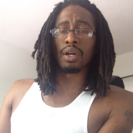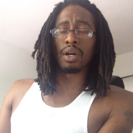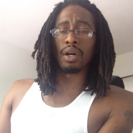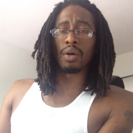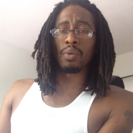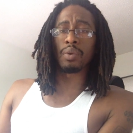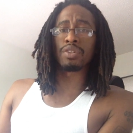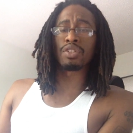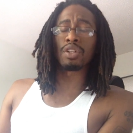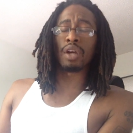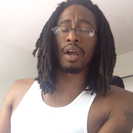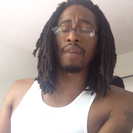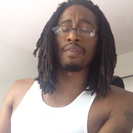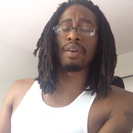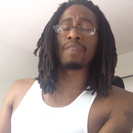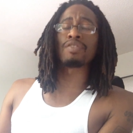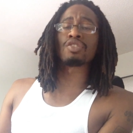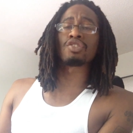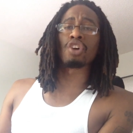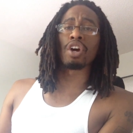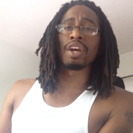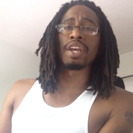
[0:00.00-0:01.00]
uh, we start have
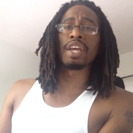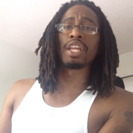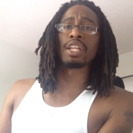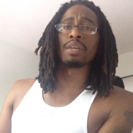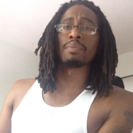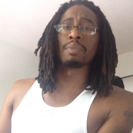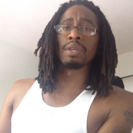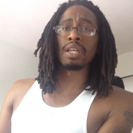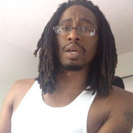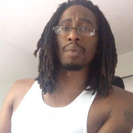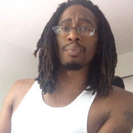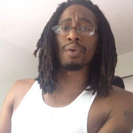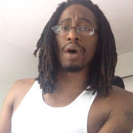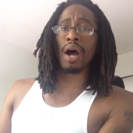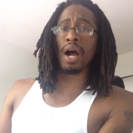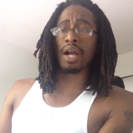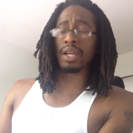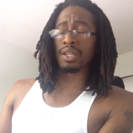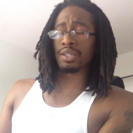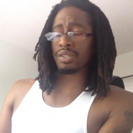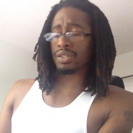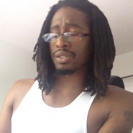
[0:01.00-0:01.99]
to start hitting them in their
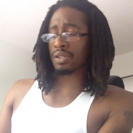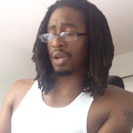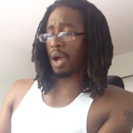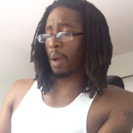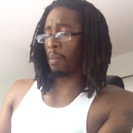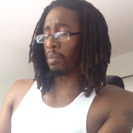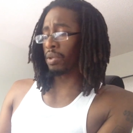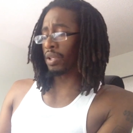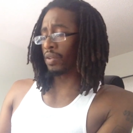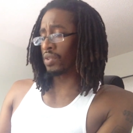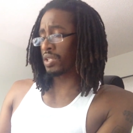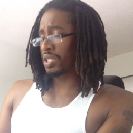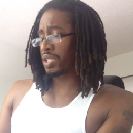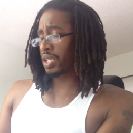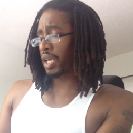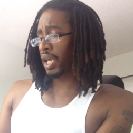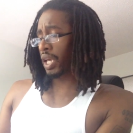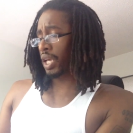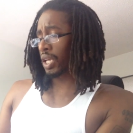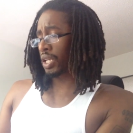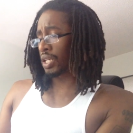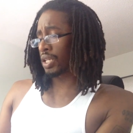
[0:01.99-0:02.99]
pockets. I believe the
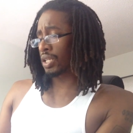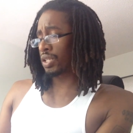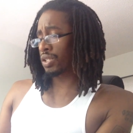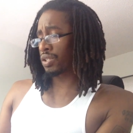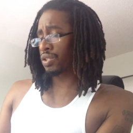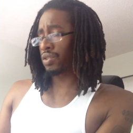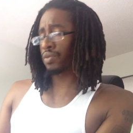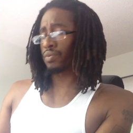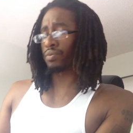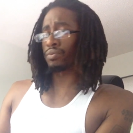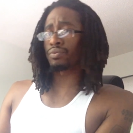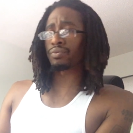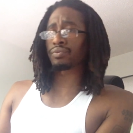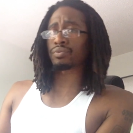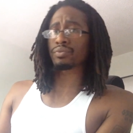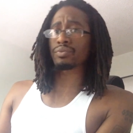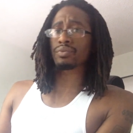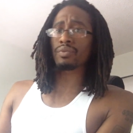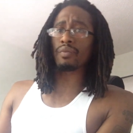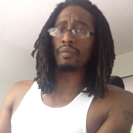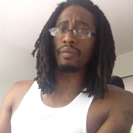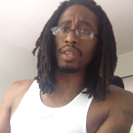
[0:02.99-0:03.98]
saying is,
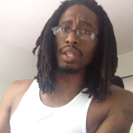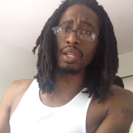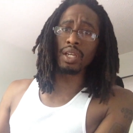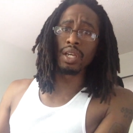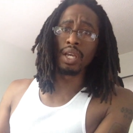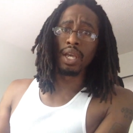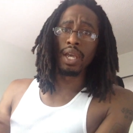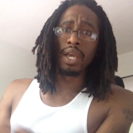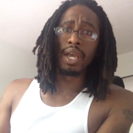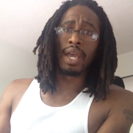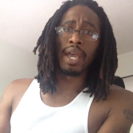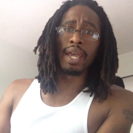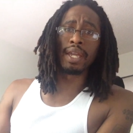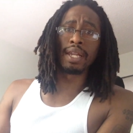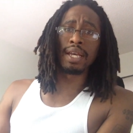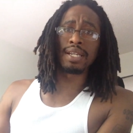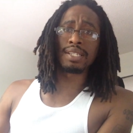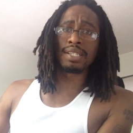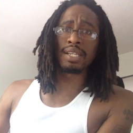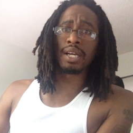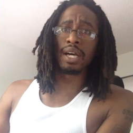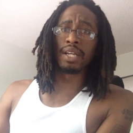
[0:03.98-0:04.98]
and
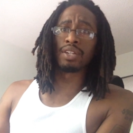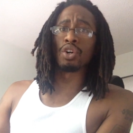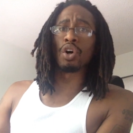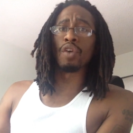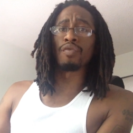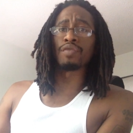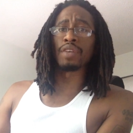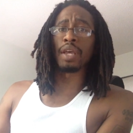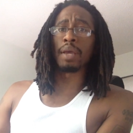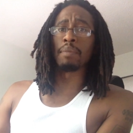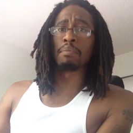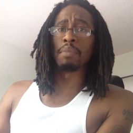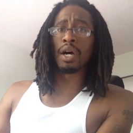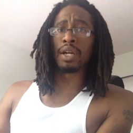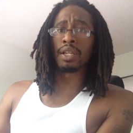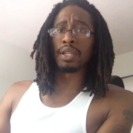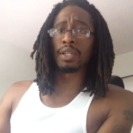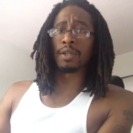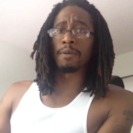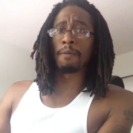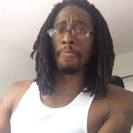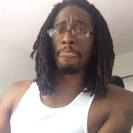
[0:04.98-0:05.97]
that's cutting off their
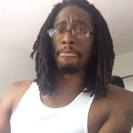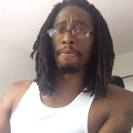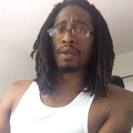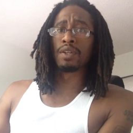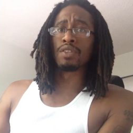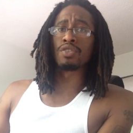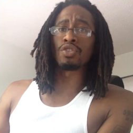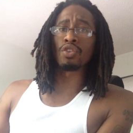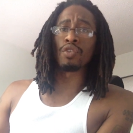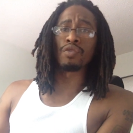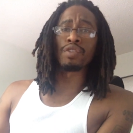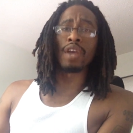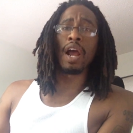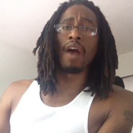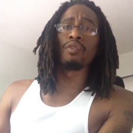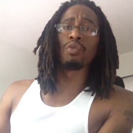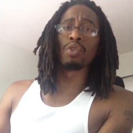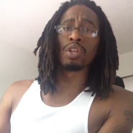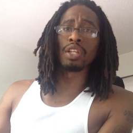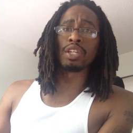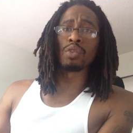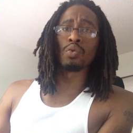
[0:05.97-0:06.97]
money. So if y'all
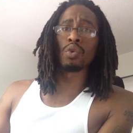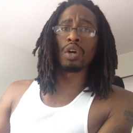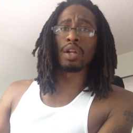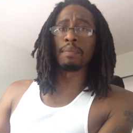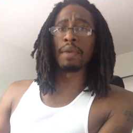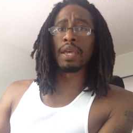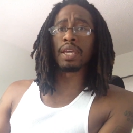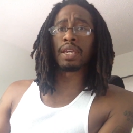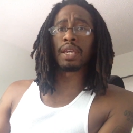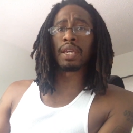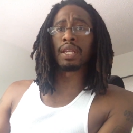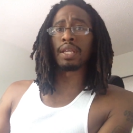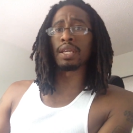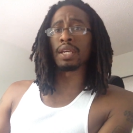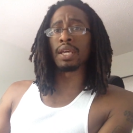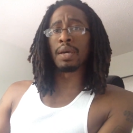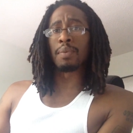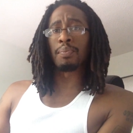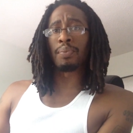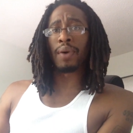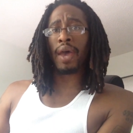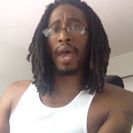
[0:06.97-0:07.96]
really want to make any
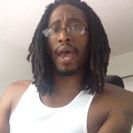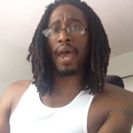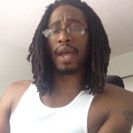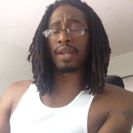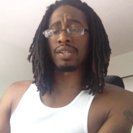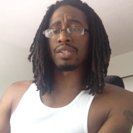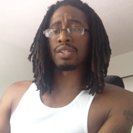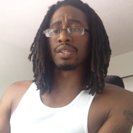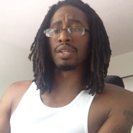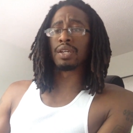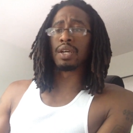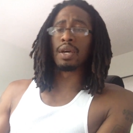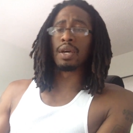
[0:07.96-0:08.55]
impact,